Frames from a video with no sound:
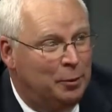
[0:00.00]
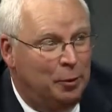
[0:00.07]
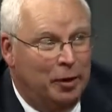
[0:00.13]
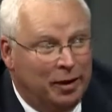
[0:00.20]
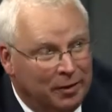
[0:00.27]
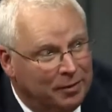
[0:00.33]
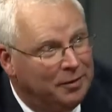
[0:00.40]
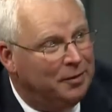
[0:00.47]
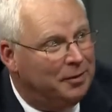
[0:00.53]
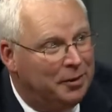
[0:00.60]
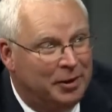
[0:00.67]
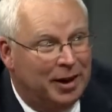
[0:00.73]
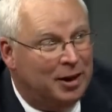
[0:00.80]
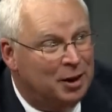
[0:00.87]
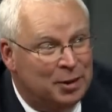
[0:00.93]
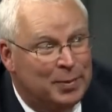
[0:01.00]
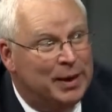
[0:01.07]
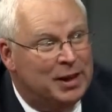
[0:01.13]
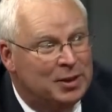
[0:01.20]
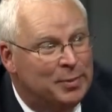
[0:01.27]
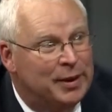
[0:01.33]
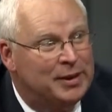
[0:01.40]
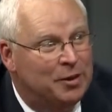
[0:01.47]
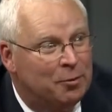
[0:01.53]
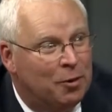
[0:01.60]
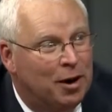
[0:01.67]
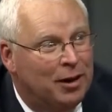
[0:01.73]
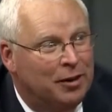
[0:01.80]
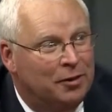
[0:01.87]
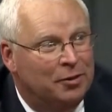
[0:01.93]
well, they're not going to spend as much in
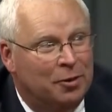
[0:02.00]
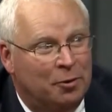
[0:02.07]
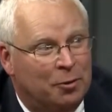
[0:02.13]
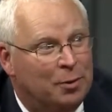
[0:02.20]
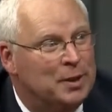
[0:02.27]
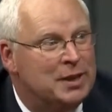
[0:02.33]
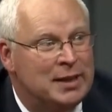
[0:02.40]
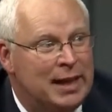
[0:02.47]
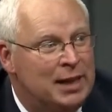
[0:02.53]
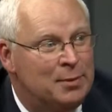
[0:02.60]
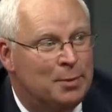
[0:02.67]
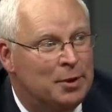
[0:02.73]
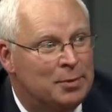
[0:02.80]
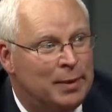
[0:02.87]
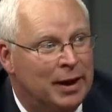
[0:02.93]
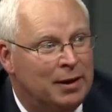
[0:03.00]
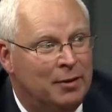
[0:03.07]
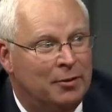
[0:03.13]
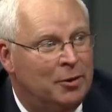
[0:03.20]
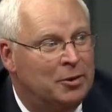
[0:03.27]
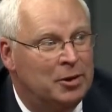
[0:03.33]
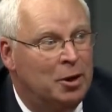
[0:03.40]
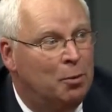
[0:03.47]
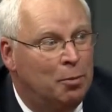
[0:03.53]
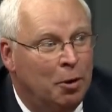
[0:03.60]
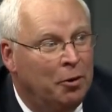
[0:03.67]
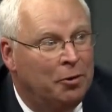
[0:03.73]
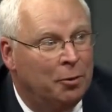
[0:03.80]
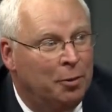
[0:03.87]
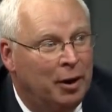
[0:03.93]
Rolla. So from the state's perspective, there's no
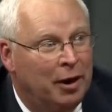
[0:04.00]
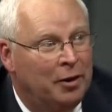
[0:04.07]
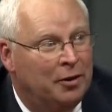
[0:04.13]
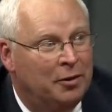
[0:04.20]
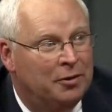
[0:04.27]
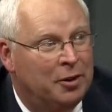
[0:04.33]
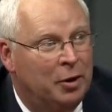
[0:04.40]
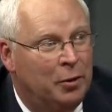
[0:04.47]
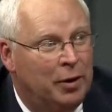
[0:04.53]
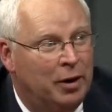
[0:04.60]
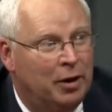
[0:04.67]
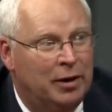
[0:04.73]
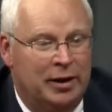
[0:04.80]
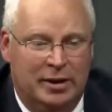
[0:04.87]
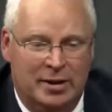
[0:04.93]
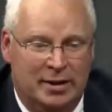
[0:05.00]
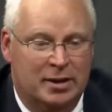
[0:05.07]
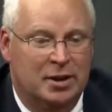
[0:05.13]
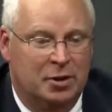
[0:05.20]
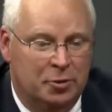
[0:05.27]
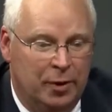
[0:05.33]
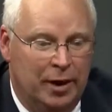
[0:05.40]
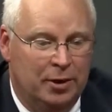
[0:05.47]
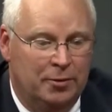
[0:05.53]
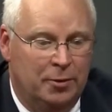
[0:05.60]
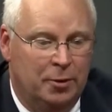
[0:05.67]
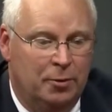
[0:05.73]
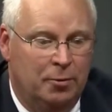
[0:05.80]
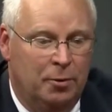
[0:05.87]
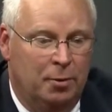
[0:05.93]
multiplier that's going on. It's just a
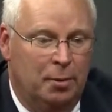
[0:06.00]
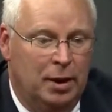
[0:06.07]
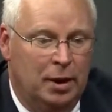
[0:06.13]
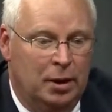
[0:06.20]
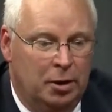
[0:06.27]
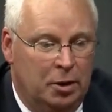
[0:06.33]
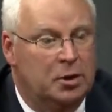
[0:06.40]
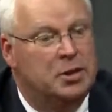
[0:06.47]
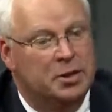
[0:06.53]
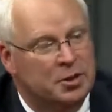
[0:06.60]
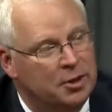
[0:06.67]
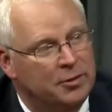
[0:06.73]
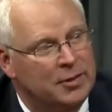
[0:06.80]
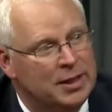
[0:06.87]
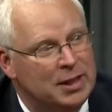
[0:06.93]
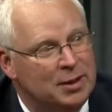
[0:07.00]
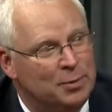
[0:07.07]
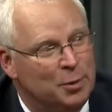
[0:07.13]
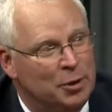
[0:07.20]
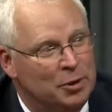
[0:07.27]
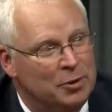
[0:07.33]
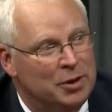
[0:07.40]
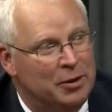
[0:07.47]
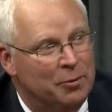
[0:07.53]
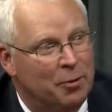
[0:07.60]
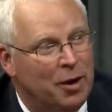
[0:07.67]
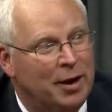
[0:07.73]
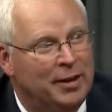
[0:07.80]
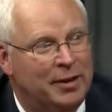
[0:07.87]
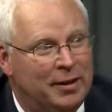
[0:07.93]
transfer from goods and services produced in
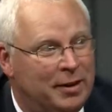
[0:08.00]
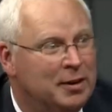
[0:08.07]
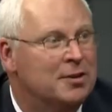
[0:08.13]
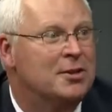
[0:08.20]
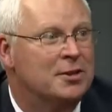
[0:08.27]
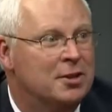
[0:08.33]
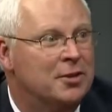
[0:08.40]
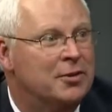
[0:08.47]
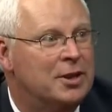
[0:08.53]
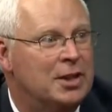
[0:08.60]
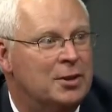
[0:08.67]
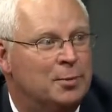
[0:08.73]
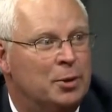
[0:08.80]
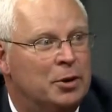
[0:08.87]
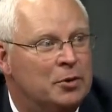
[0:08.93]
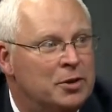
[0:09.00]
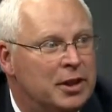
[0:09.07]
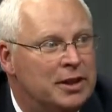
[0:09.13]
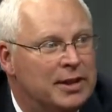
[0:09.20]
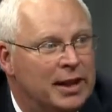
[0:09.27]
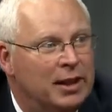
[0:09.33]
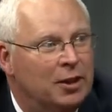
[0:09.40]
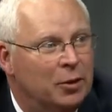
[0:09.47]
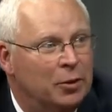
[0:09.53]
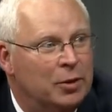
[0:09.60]
Rolla to goods and services produced in St. Louis.